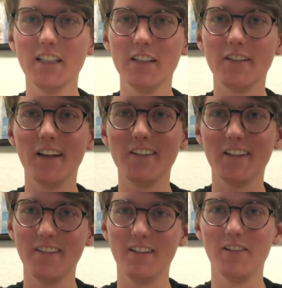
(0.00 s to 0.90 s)
Stay
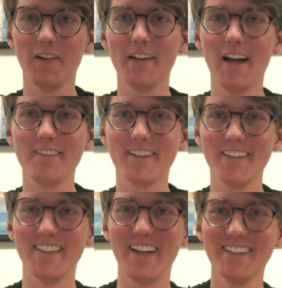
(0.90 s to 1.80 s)
safe, everyone. Have a
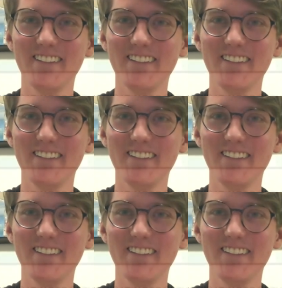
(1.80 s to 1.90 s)
great day.